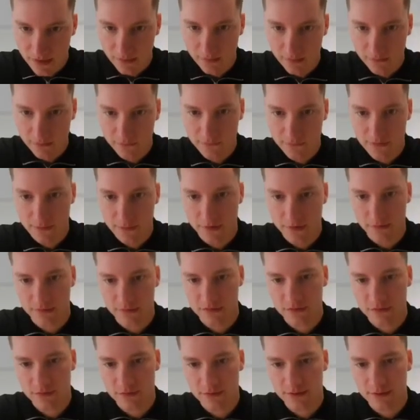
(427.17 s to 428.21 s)
variant
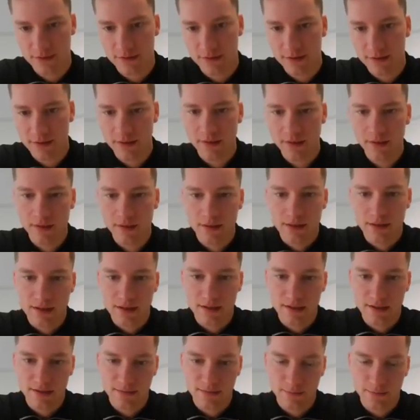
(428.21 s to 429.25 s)
3, and
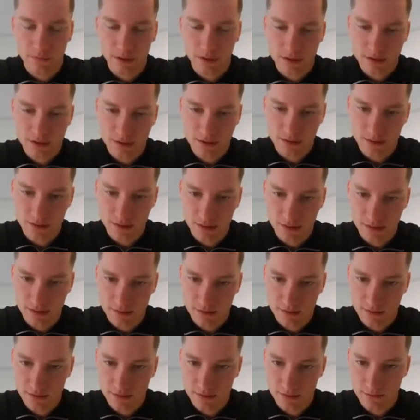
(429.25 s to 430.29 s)
that was the
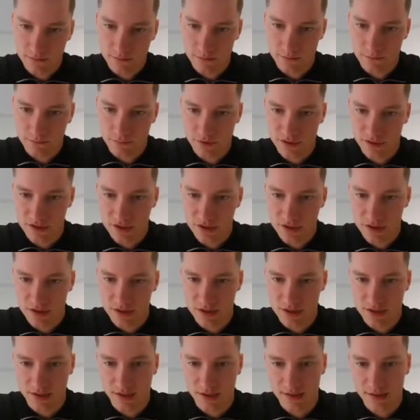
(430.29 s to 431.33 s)
bridge
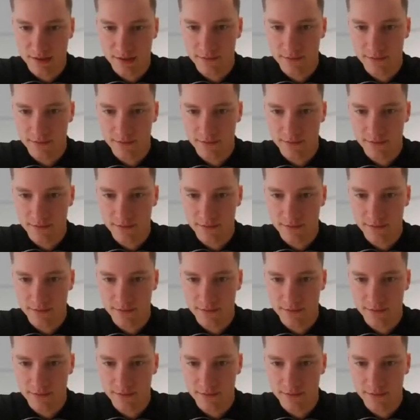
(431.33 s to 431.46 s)
design.